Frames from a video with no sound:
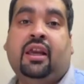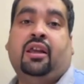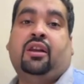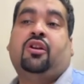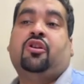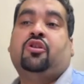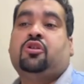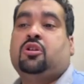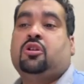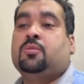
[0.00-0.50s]
the
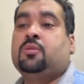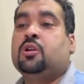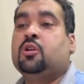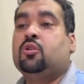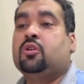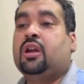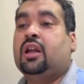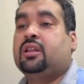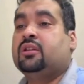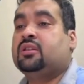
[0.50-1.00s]
description to
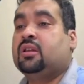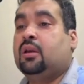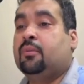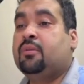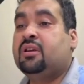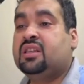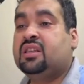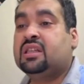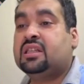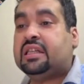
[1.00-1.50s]
get this
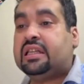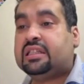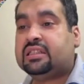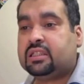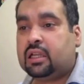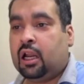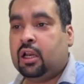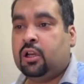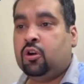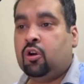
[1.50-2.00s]
amazing deals
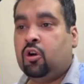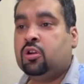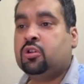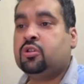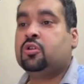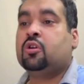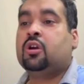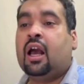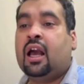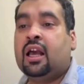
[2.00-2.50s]
unlocked.
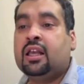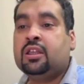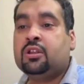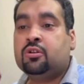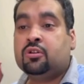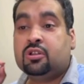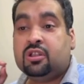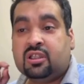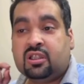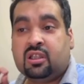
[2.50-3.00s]
So guys,
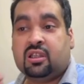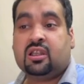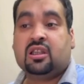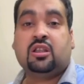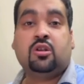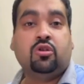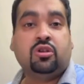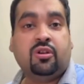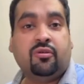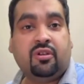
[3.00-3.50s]
this is an
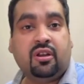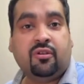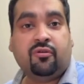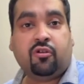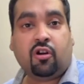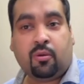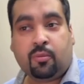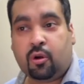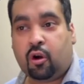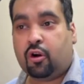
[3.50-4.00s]
exclusive deal
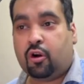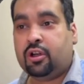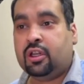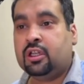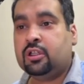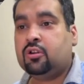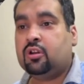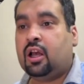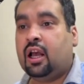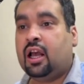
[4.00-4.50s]
for my
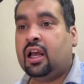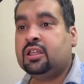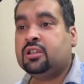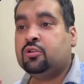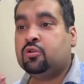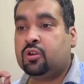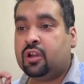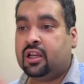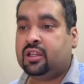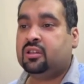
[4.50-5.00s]
audience. So guys,
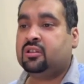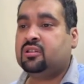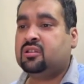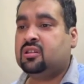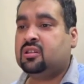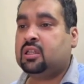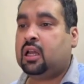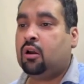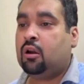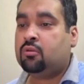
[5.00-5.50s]
to get this
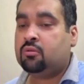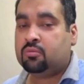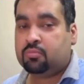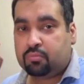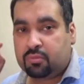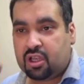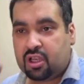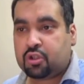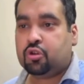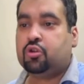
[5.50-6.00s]
discount,
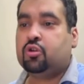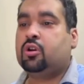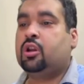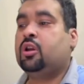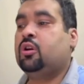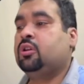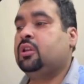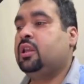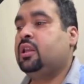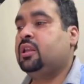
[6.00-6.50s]
make sure to
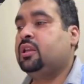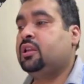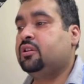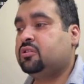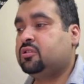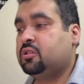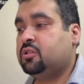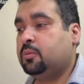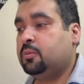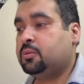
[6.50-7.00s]
click on the link in the
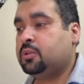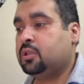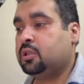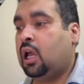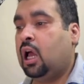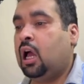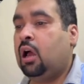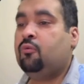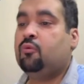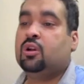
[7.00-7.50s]
description.
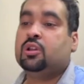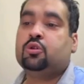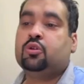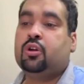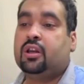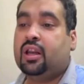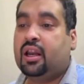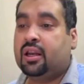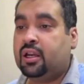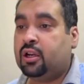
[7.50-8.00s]
Now, once you are
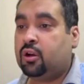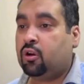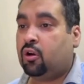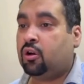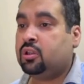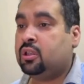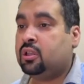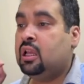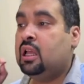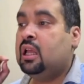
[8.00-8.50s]
landed
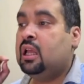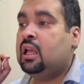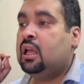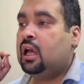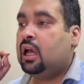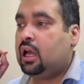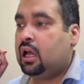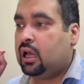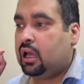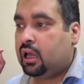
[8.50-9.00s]
on
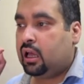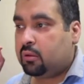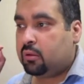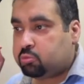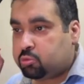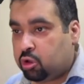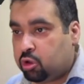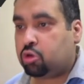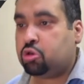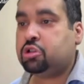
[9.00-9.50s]

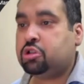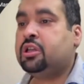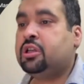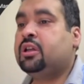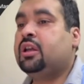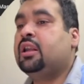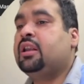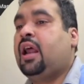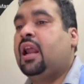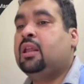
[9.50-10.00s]
the
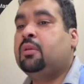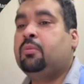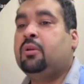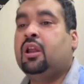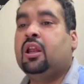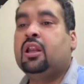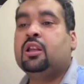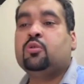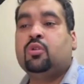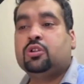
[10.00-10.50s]
Hostinger landing
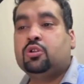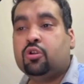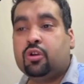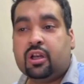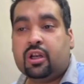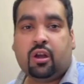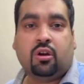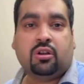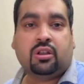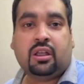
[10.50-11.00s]
page, once you
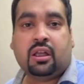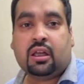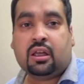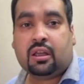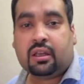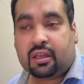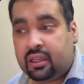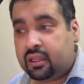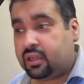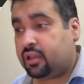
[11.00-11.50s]
click on the
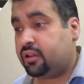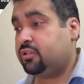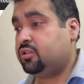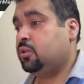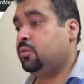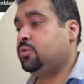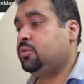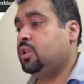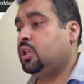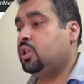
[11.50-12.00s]
link in the
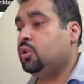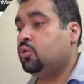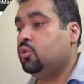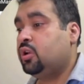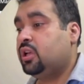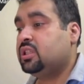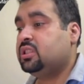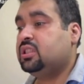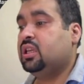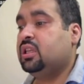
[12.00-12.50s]
description, you
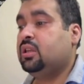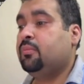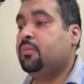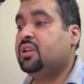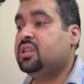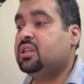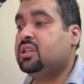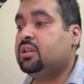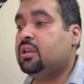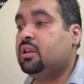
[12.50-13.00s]
can see an
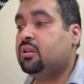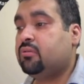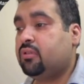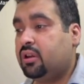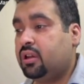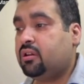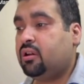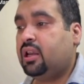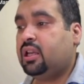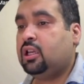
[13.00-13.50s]
amazing deal
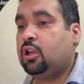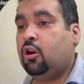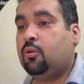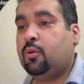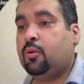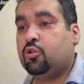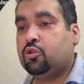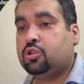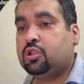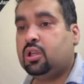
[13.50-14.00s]
running right now by
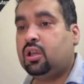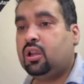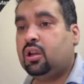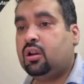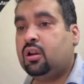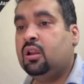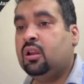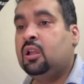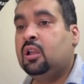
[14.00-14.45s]
Hostinger.